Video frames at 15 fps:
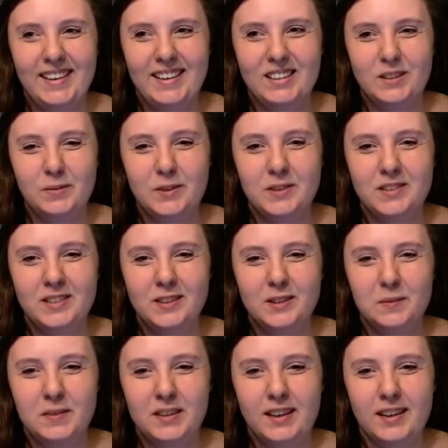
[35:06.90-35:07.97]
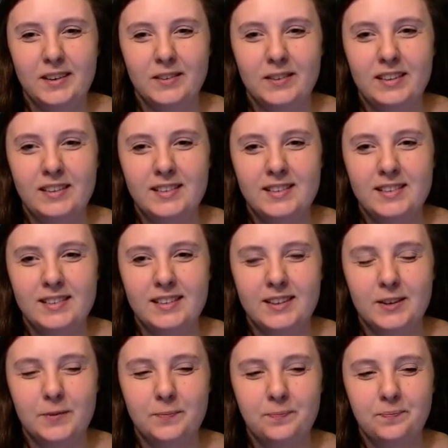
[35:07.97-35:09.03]
It's amusing to me how these
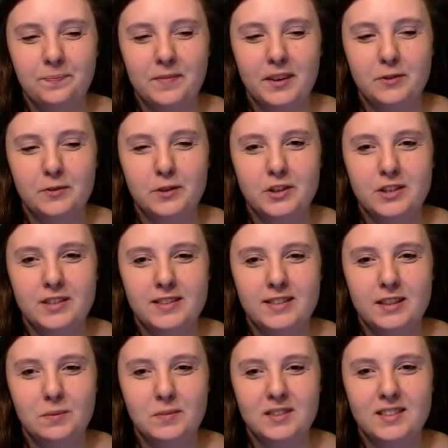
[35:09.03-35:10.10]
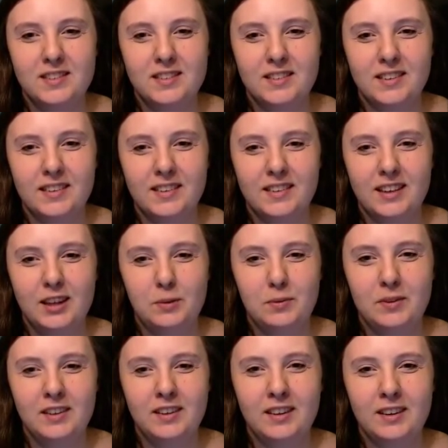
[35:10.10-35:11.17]
fortune sims keep
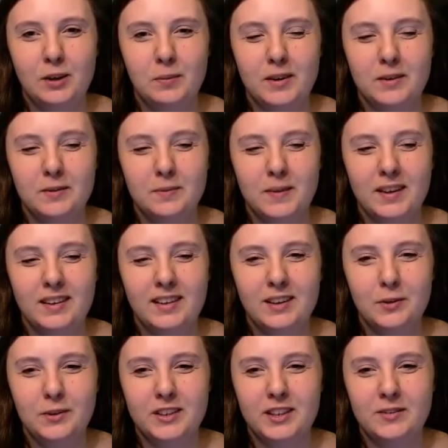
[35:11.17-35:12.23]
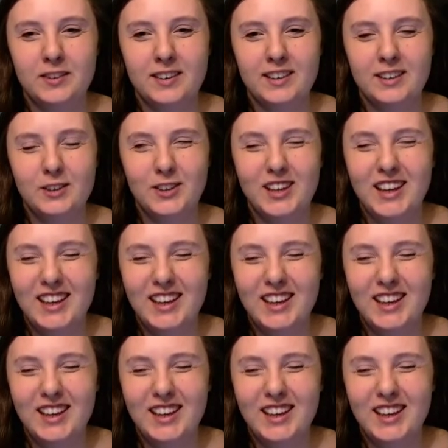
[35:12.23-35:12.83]
thinking about money, whatever they do.